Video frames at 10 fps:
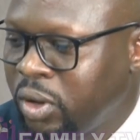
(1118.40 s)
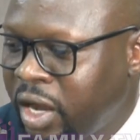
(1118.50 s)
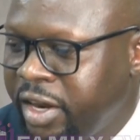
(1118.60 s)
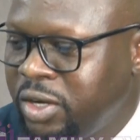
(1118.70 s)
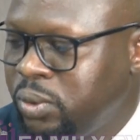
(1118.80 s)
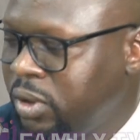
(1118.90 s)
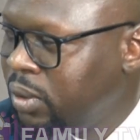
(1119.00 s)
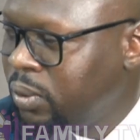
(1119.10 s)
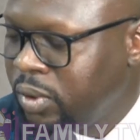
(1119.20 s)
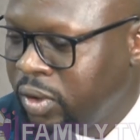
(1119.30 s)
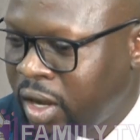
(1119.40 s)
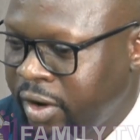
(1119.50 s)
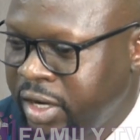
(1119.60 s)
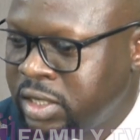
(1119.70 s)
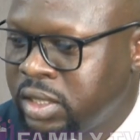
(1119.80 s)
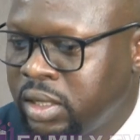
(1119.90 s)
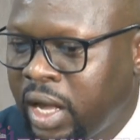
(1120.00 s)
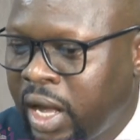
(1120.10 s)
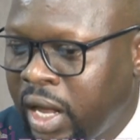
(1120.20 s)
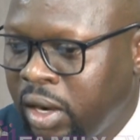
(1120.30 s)
you carry it
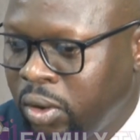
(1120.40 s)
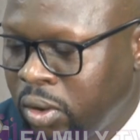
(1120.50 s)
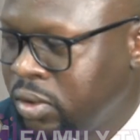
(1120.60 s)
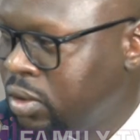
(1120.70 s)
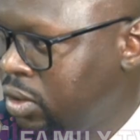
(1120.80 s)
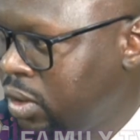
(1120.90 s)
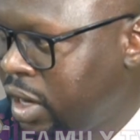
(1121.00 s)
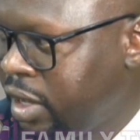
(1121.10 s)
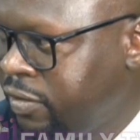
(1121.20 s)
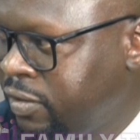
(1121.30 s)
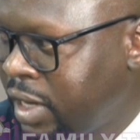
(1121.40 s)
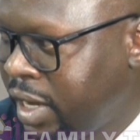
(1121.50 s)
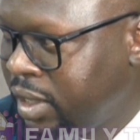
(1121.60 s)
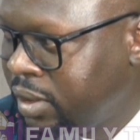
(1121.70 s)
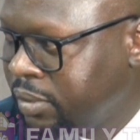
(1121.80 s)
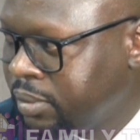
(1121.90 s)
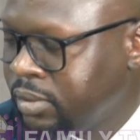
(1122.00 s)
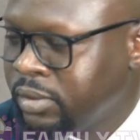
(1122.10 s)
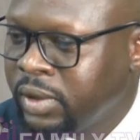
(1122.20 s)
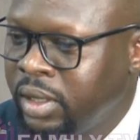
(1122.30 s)
along your lifeline.
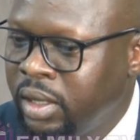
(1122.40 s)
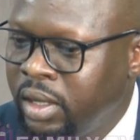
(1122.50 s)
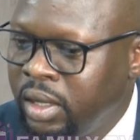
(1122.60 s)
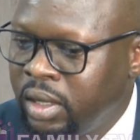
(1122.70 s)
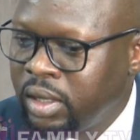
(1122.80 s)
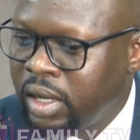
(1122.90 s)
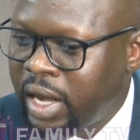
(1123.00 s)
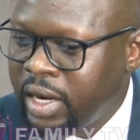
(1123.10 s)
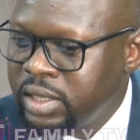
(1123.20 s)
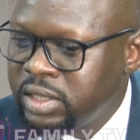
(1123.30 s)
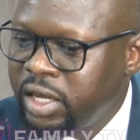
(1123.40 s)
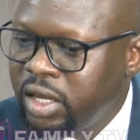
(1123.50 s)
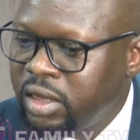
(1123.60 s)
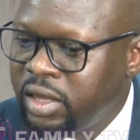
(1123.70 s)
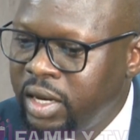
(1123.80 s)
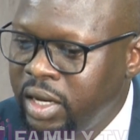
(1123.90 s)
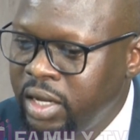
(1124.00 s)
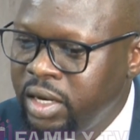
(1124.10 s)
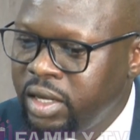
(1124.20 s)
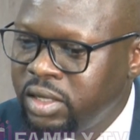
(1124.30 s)
And the
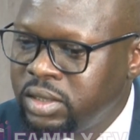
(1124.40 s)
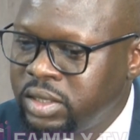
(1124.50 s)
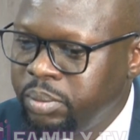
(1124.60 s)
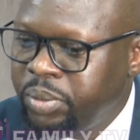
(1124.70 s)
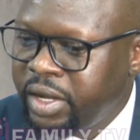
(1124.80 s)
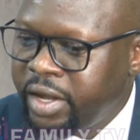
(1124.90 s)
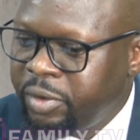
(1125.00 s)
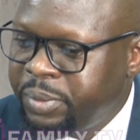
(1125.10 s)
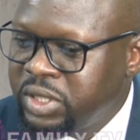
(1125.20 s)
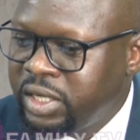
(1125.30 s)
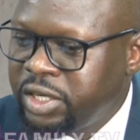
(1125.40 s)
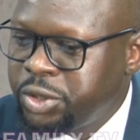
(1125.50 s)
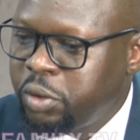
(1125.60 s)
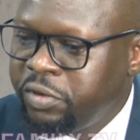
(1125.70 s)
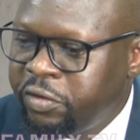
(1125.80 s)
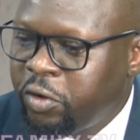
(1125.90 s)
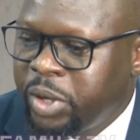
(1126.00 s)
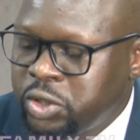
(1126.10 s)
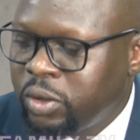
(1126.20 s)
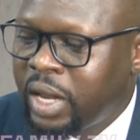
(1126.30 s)
NIN is simply a representation of
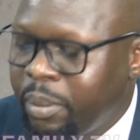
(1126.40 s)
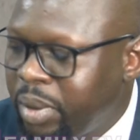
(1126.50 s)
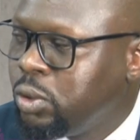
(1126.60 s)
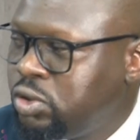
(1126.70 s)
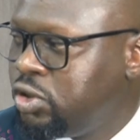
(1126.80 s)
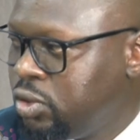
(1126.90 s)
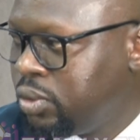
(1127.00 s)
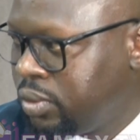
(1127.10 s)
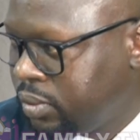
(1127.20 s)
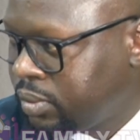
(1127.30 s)
information about you.